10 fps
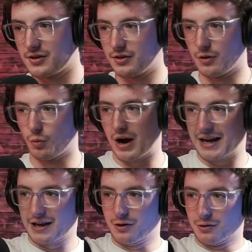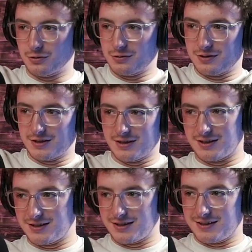the wide angle
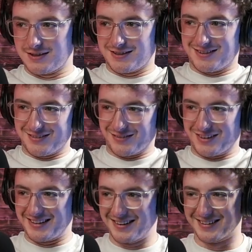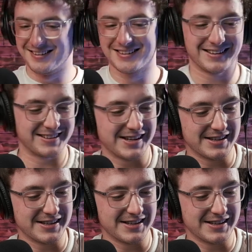one here.